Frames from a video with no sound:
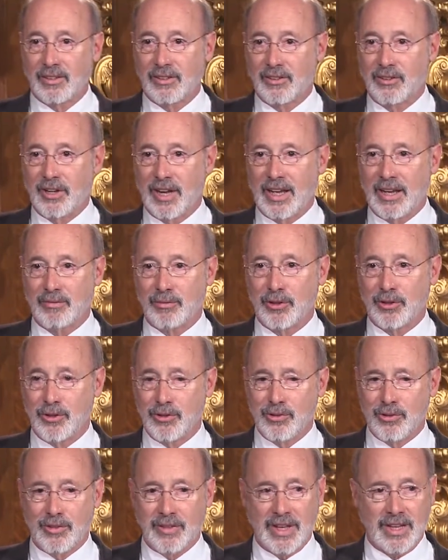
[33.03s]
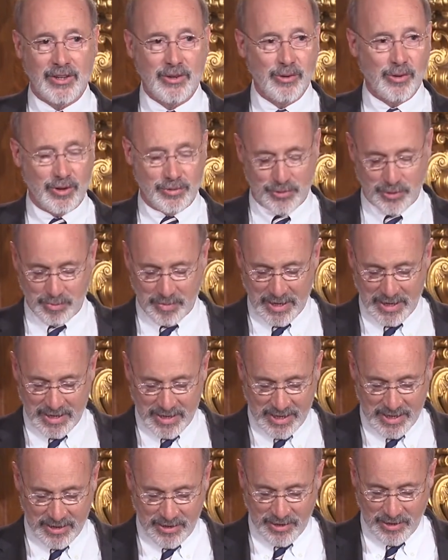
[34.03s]
Good afternoon. Thank you all for
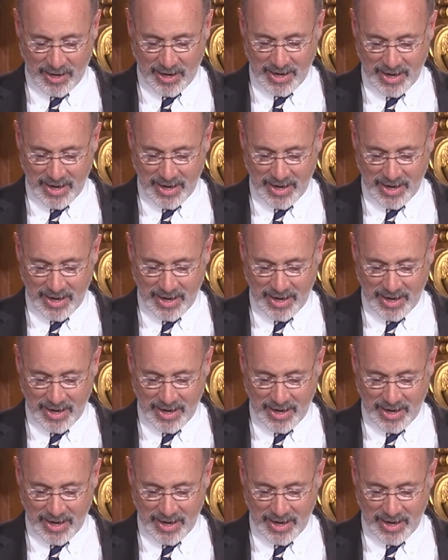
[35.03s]
being here.